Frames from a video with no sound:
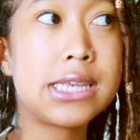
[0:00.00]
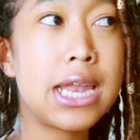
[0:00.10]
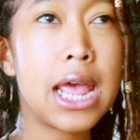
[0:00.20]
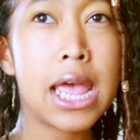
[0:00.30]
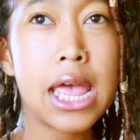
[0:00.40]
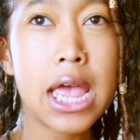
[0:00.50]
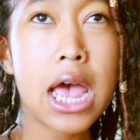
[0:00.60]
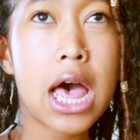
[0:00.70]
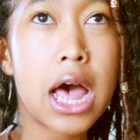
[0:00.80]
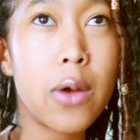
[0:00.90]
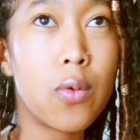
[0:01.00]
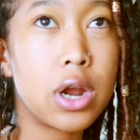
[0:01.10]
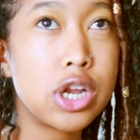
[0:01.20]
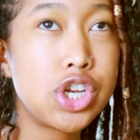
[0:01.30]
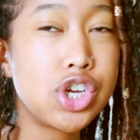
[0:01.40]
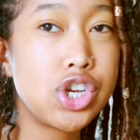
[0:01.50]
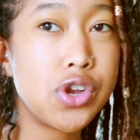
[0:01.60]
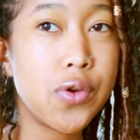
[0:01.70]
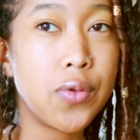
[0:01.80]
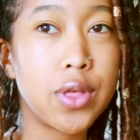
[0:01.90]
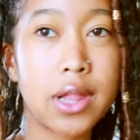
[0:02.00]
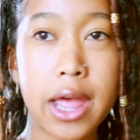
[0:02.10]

Today I wanted to do the